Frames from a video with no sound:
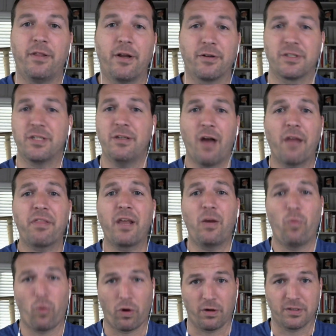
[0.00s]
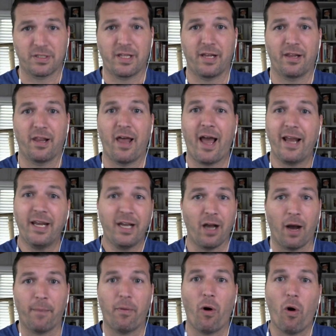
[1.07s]
There's nothing worse than lining
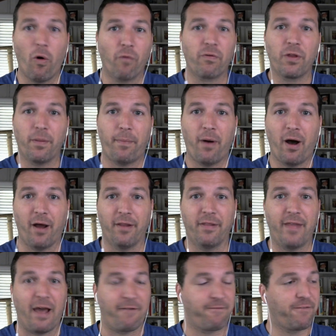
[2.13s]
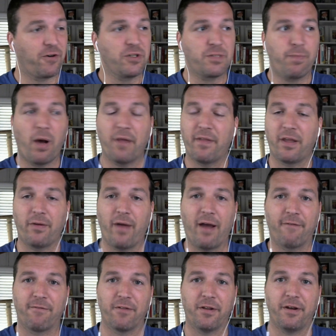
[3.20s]
up over the putt, that first putt that you
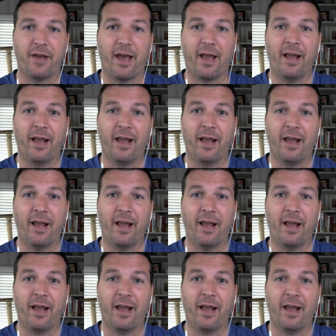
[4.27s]
have for the day,